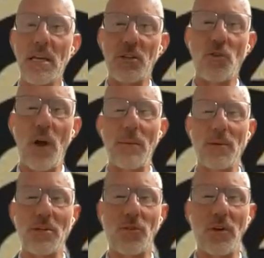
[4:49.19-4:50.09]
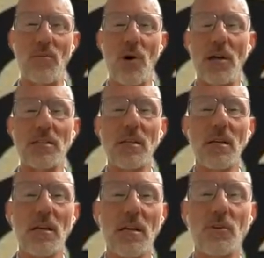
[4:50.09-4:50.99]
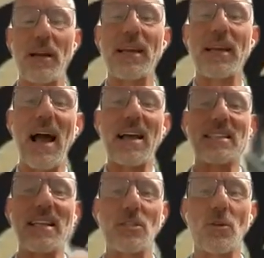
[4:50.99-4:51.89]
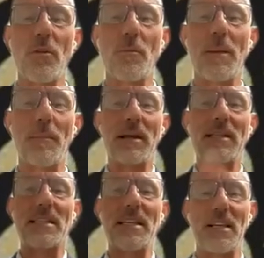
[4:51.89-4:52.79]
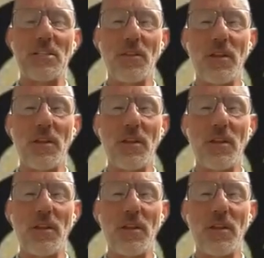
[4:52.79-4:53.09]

He described what his dream was, tried to cast that so other people could see it,